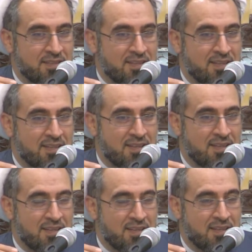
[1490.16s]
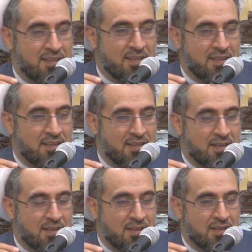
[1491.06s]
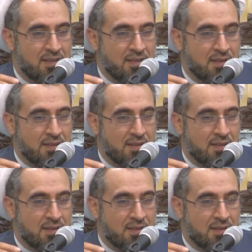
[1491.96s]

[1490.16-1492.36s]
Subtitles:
(no one is talking)